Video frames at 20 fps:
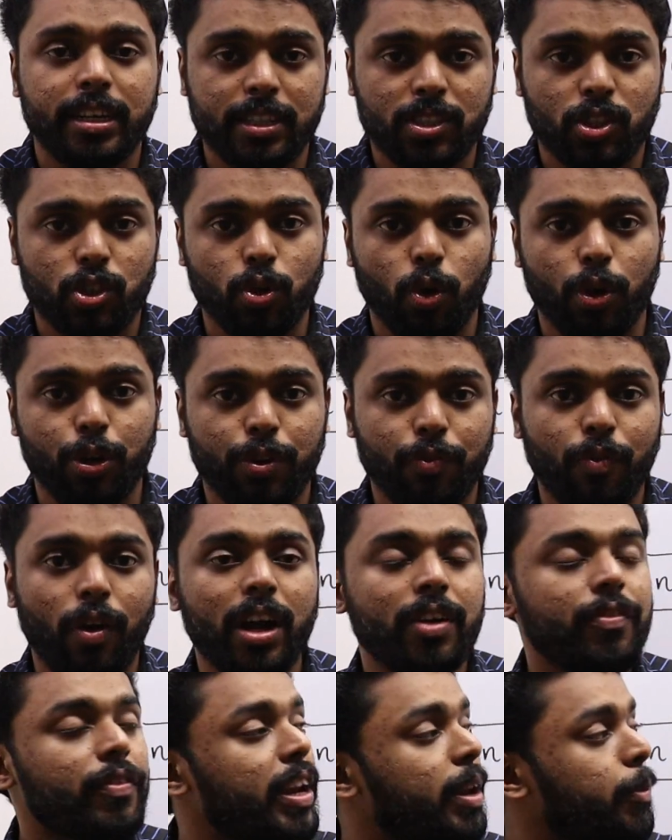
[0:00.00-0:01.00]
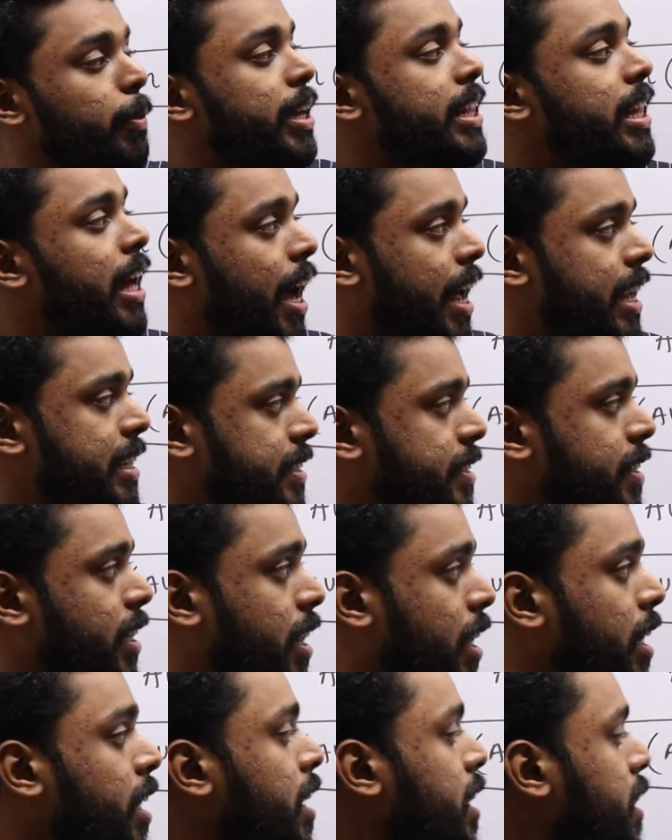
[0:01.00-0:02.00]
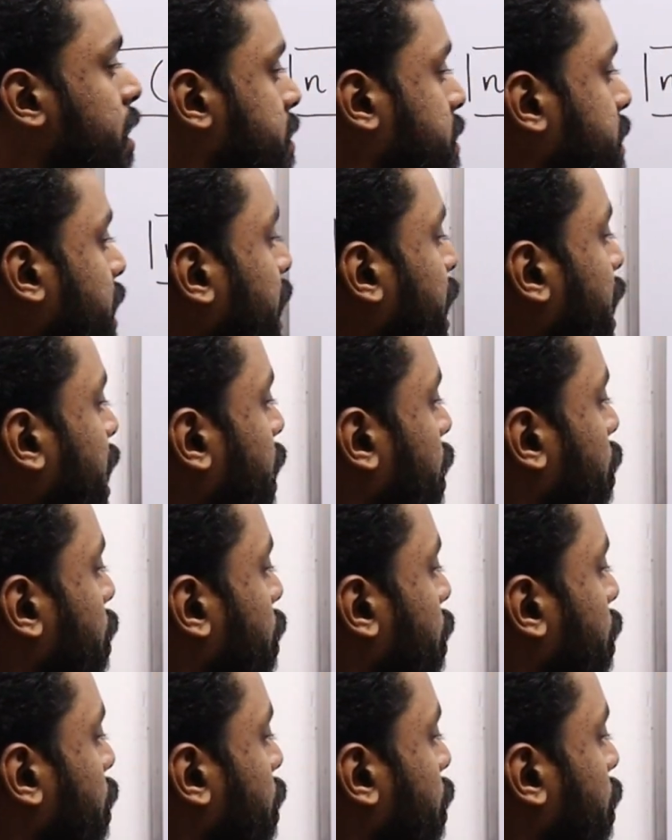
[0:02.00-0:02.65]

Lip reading: disjoint? What will be the answer? See,